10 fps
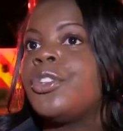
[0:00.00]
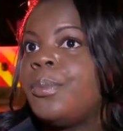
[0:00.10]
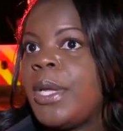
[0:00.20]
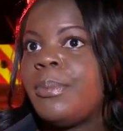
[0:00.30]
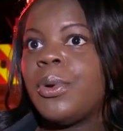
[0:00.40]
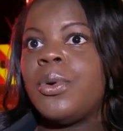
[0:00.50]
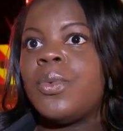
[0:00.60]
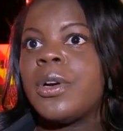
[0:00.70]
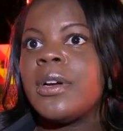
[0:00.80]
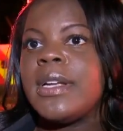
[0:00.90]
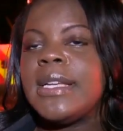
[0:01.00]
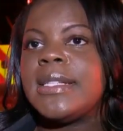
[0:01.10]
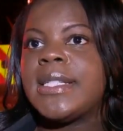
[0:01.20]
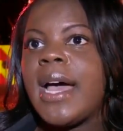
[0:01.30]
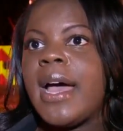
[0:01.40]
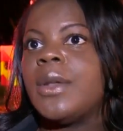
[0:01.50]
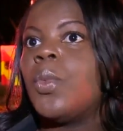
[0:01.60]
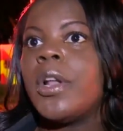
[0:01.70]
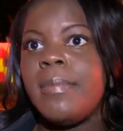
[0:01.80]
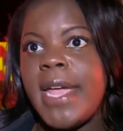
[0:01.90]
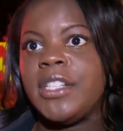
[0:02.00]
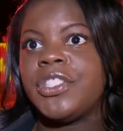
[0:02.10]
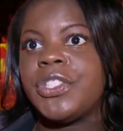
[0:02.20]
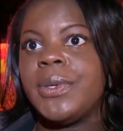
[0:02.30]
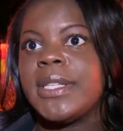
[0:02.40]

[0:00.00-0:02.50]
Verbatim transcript: Two people were inside. One managed to